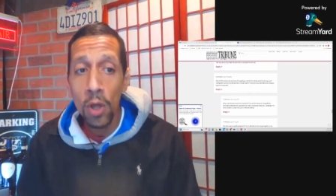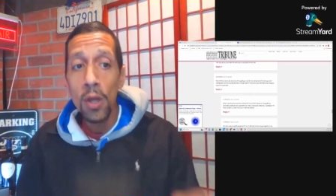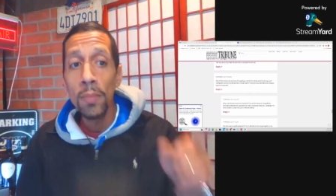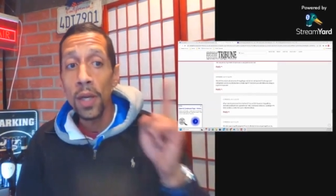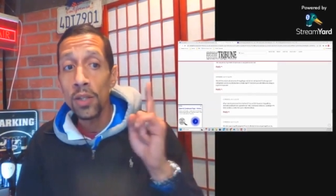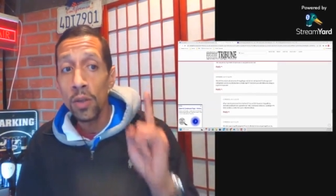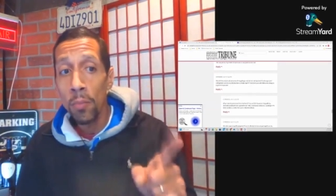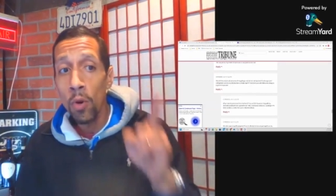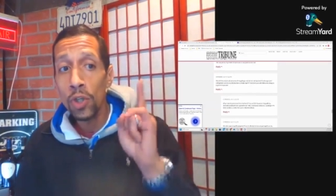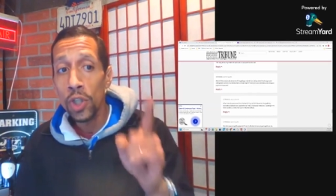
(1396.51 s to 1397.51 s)
because the
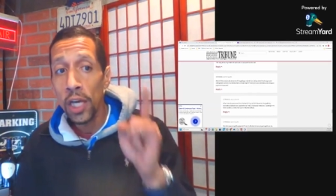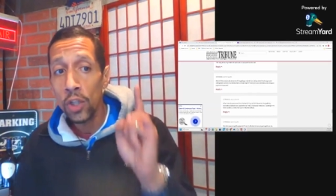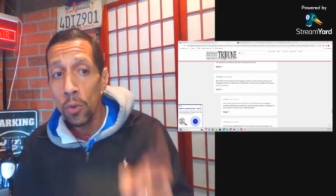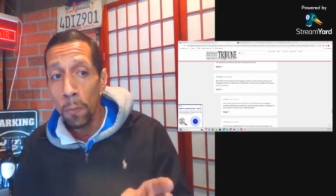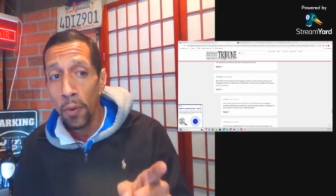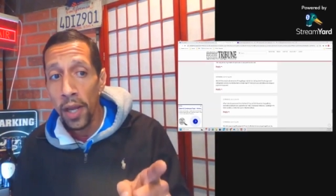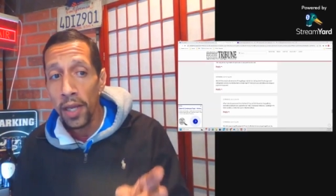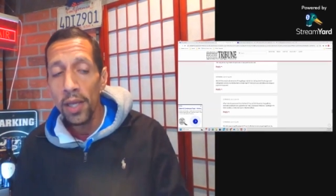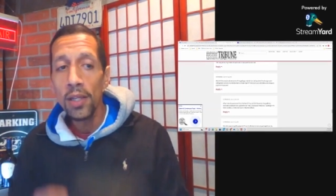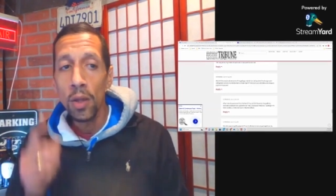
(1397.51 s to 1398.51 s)
more checks you bring,
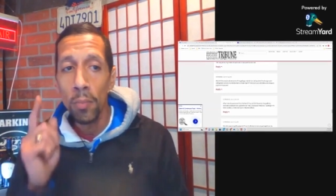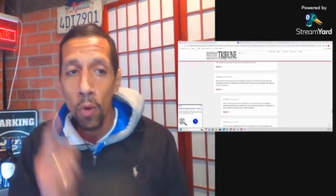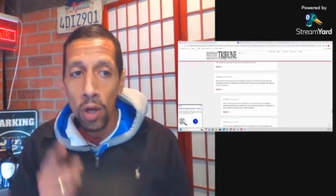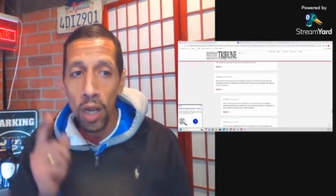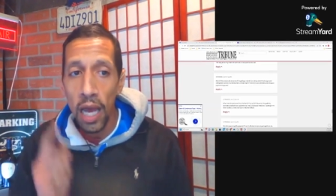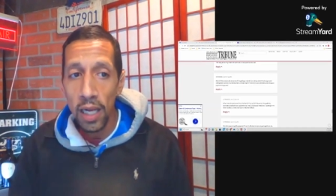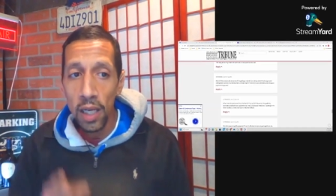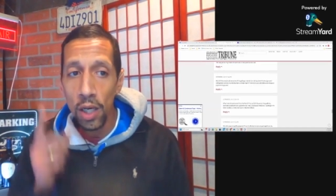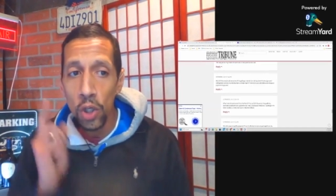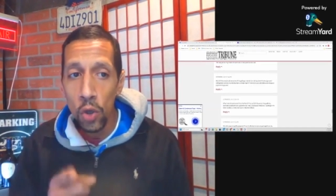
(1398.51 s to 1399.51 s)
the more
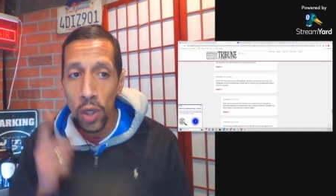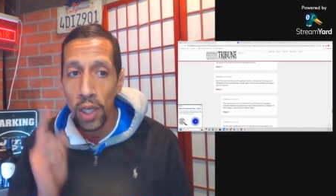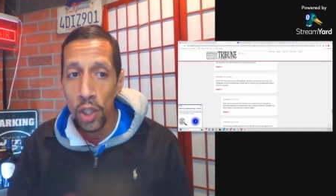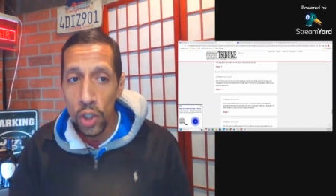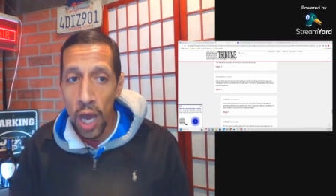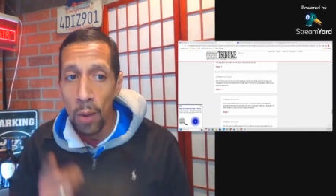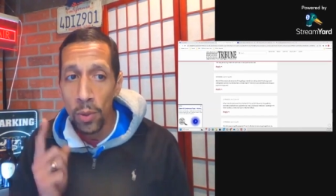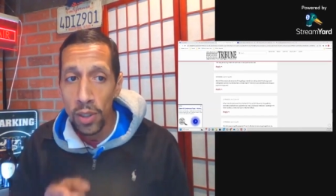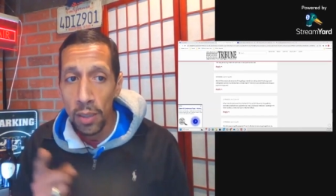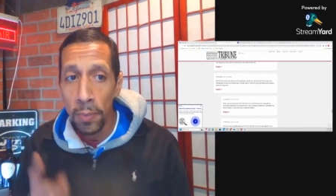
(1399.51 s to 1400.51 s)
likelihood you'll get a job
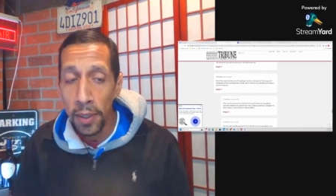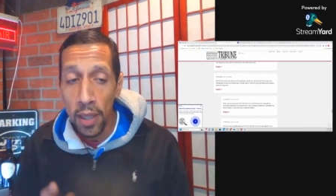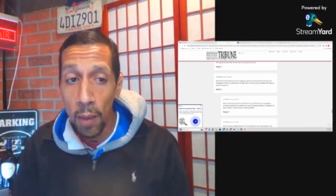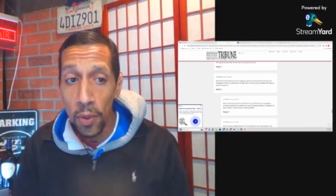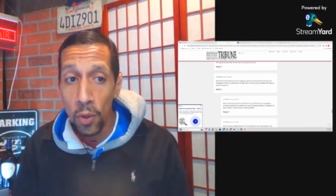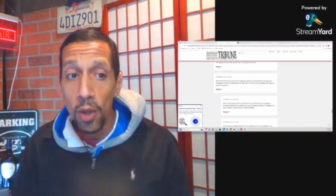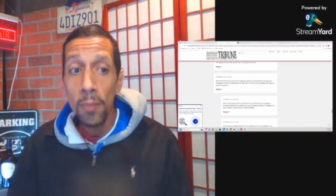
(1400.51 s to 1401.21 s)
with DPW,